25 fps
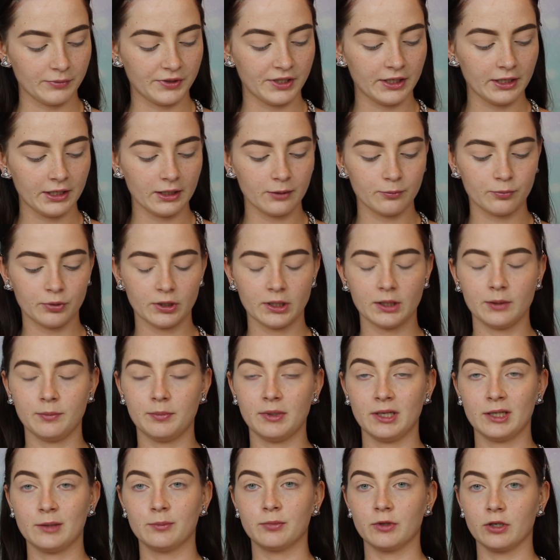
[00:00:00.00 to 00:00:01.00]
I'm taking a
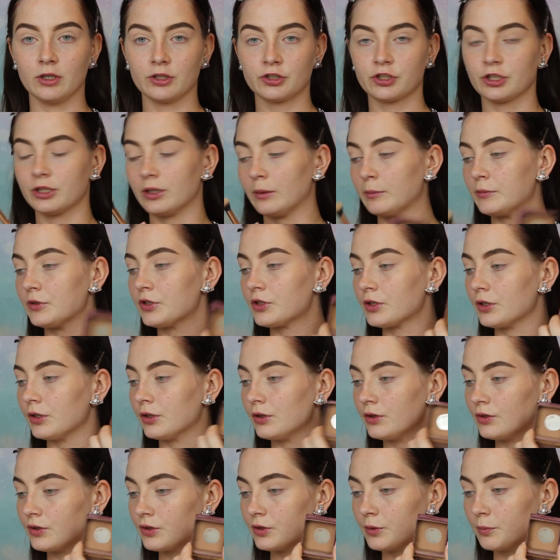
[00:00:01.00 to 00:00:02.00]
pretty big brush and I'm just
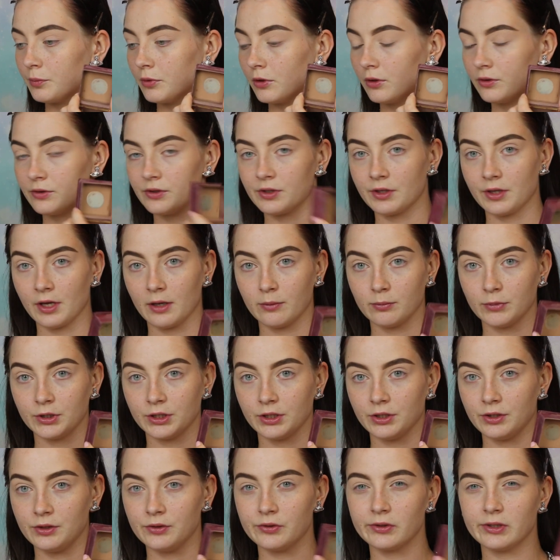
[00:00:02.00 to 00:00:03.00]
going to use the bronzer that I'm
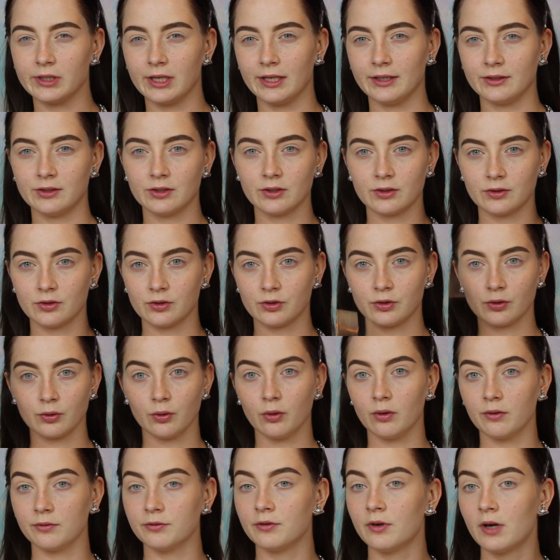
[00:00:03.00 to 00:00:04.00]
going to use later to
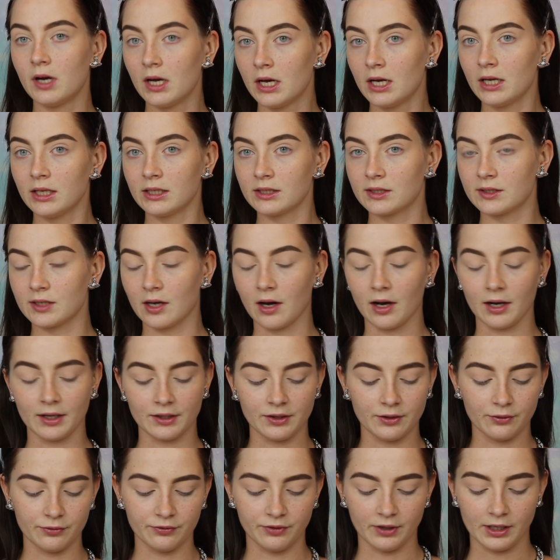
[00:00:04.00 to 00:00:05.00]
sort of
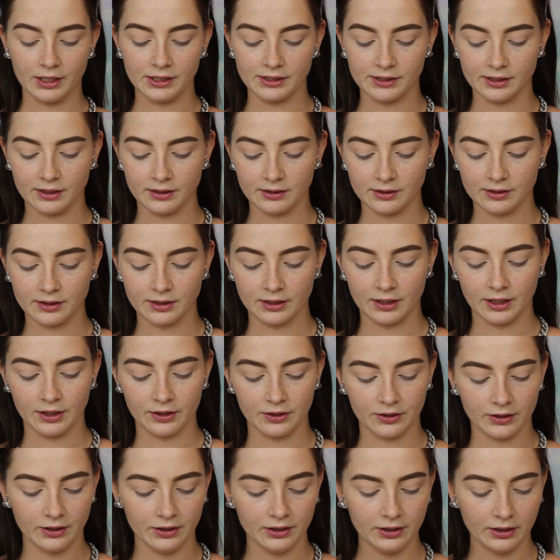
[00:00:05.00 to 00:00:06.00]
tie the face in
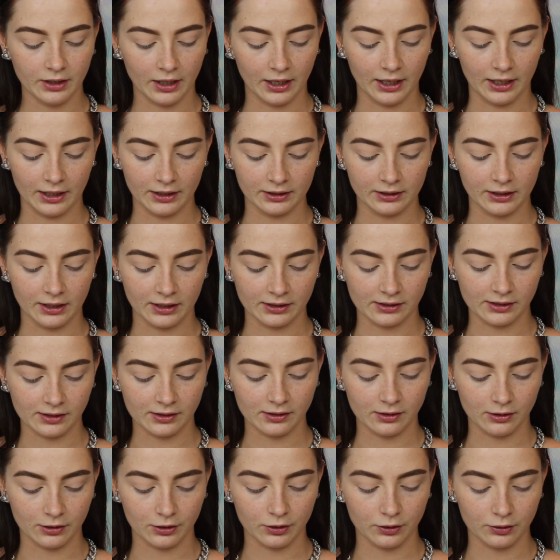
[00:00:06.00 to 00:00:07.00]
together, and
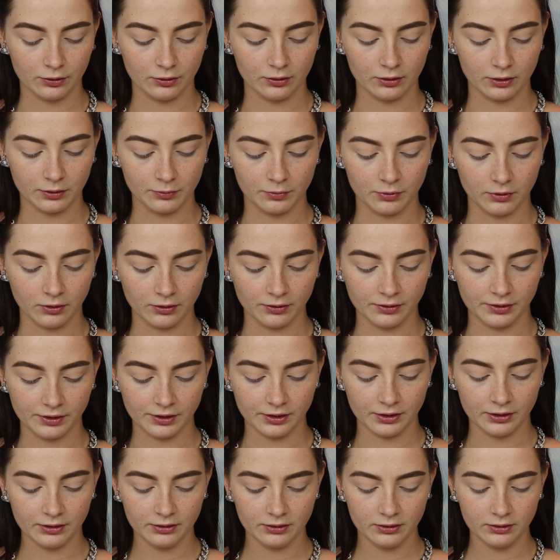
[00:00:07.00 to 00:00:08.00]
that's the Hoola
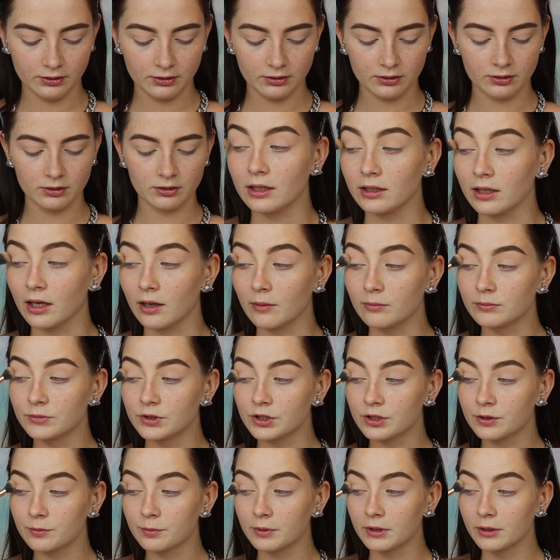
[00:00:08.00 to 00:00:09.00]
bronzer, and
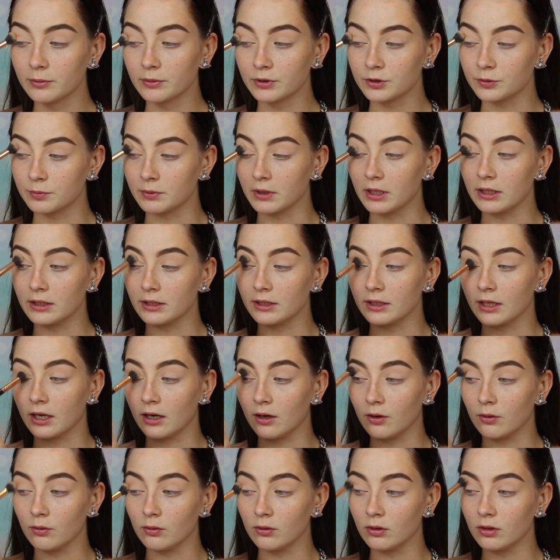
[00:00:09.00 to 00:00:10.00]
I'm just pretty much blending
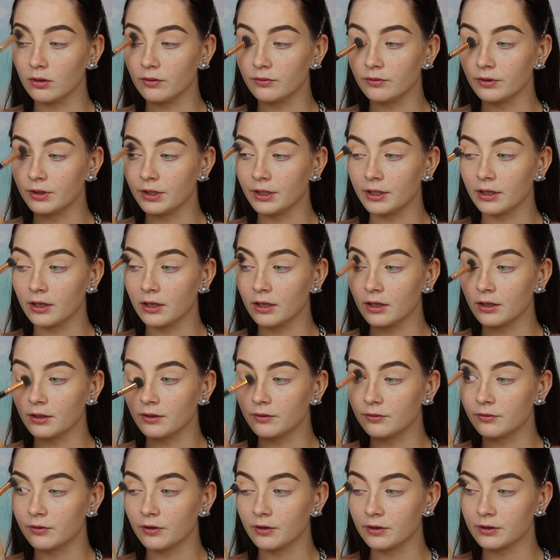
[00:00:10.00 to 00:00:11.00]
that all over the
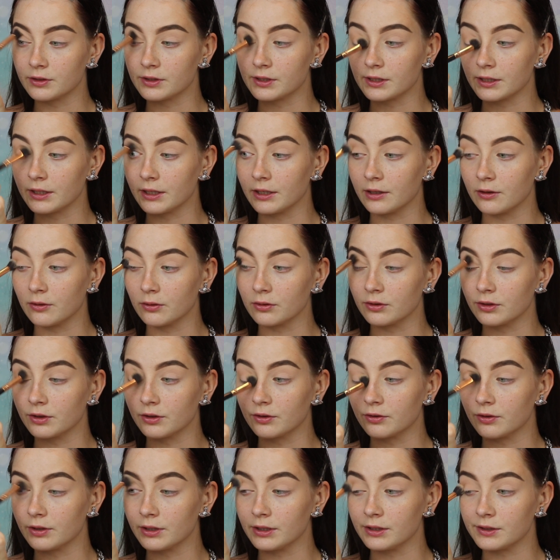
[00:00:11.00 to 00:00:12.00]
eye, focusing it on
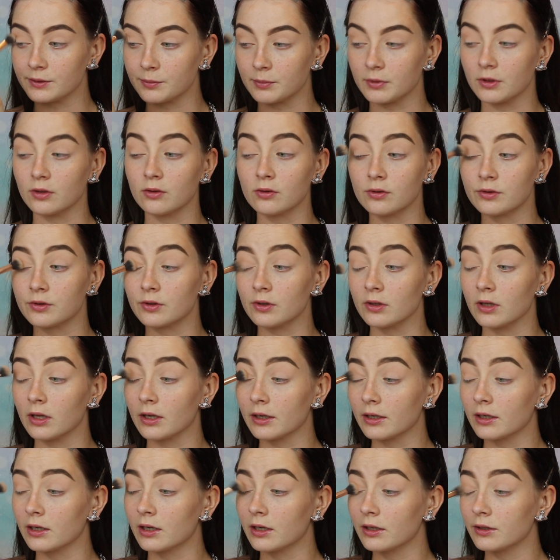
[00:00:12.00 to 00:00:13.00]
the crease but also
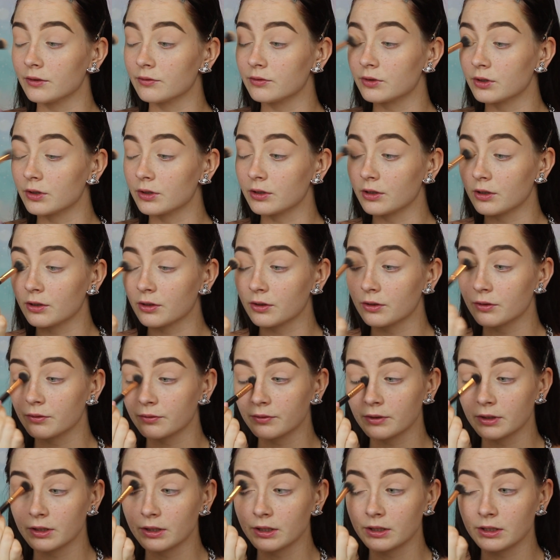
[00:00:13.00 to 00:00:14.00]
like kind of doing it
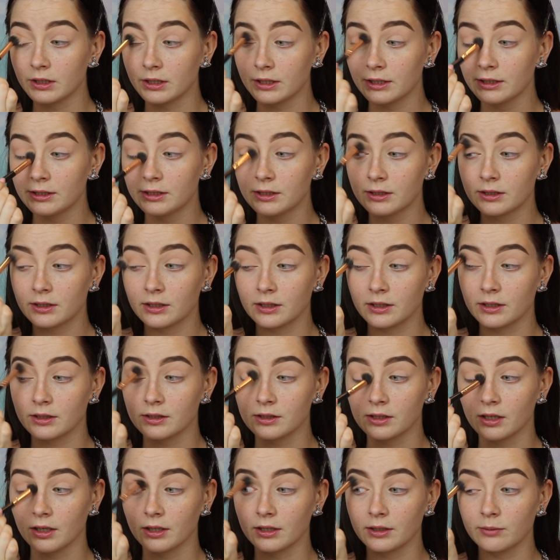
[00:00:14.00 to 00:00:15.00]
over the lid
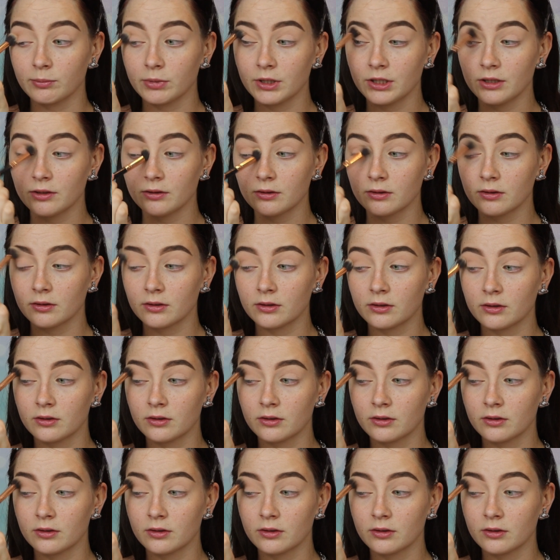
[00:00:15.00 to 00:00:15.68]
a tiny bit.